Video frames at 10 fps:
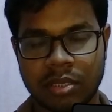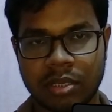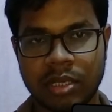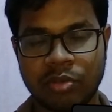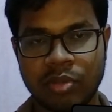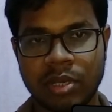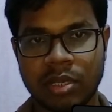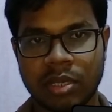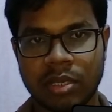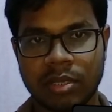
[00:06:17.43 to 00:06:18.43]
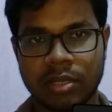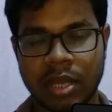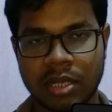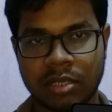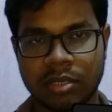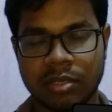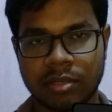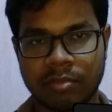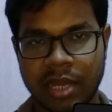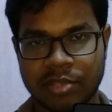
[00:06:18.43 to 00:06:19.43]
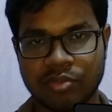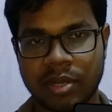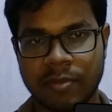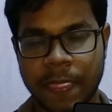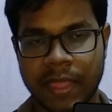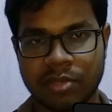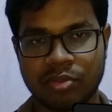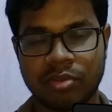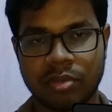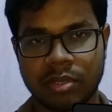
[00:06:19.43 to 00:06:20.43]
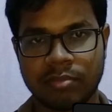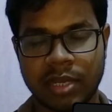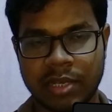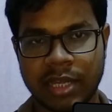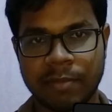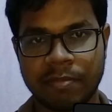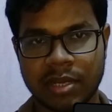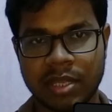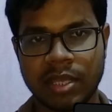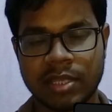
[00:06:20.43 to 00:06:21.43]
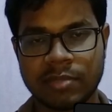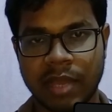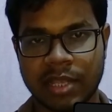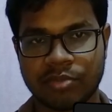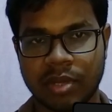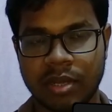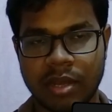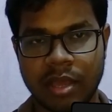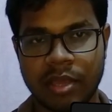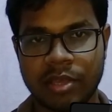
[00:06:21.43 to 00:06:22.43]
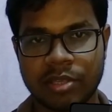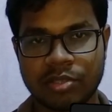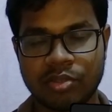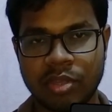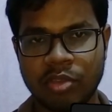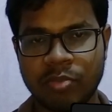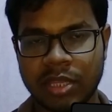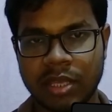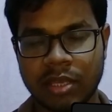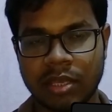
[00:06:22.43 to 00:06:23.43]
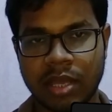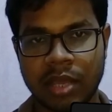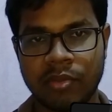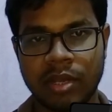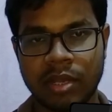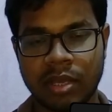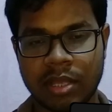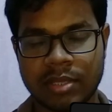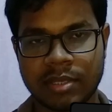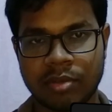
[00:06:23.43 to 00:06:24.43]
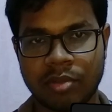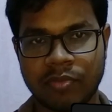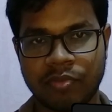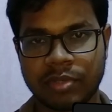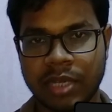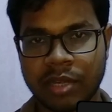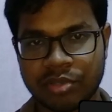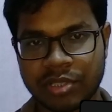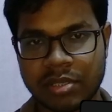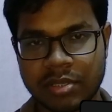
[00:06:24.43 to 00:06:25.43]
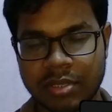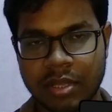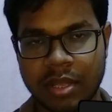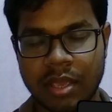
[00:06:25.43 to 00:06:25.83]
it will cut minus 1. So my negative marking is minus 1. So you may think, I will answer all 10 questions,